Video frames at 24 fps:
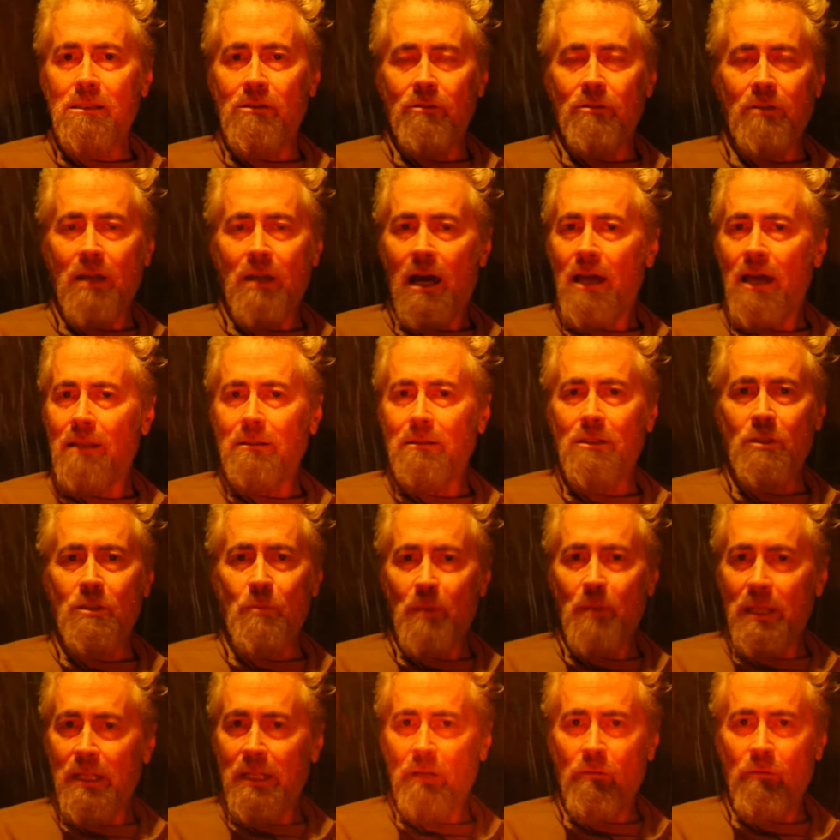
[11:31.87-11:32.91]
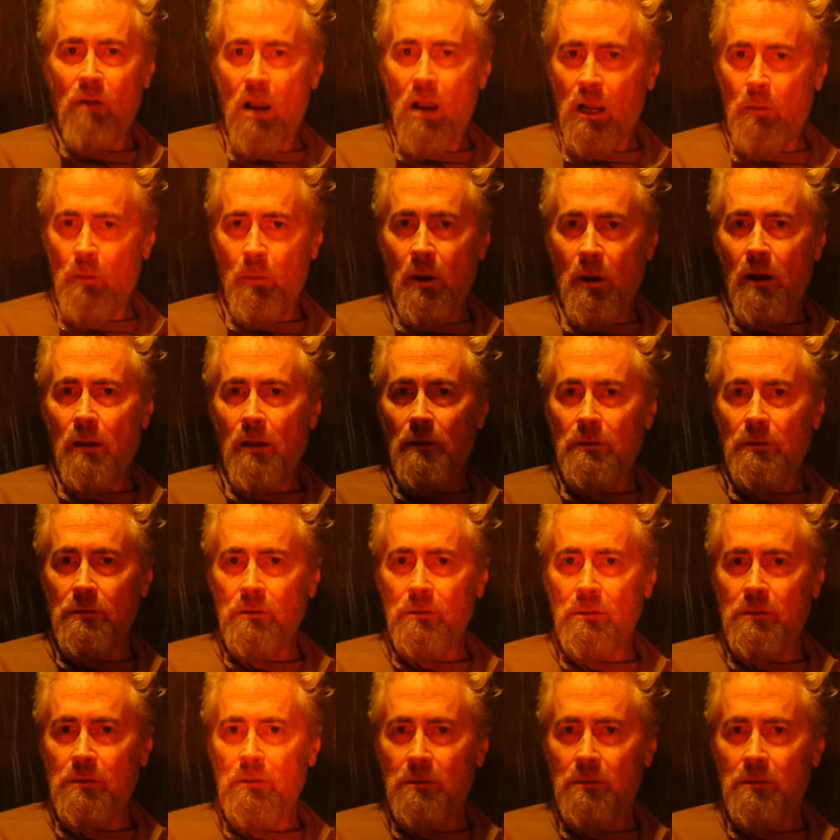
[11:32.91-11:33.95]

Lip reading: They're not spinning rock balls.